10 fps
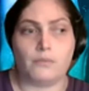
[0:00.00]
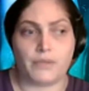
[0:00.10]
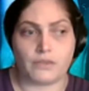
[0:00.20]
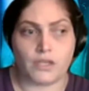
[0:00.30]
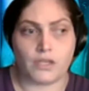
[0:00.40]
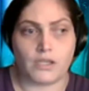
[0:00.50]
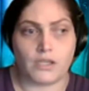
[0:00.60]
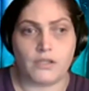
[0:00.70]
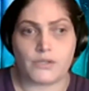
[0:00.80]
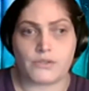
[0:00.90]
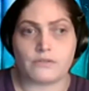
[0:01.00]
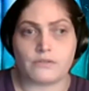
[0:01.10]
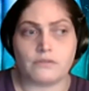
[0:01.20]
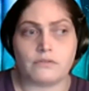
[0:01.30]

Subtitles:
But the thing is,